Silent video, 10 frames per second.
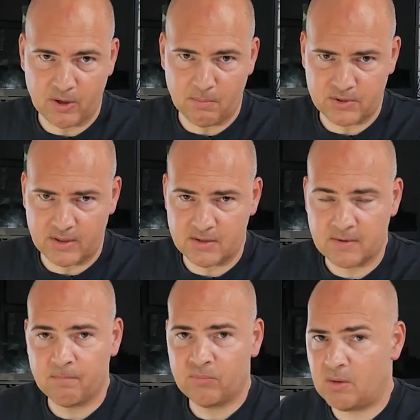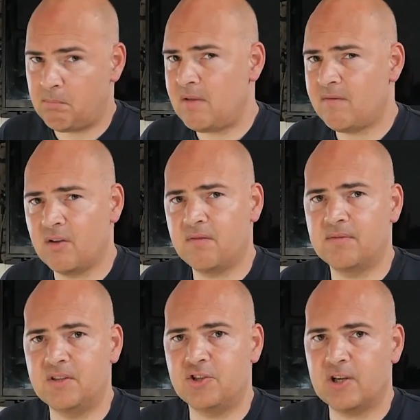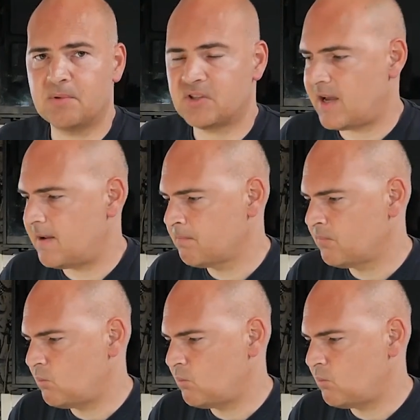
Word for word: purposes. The B550 chipset,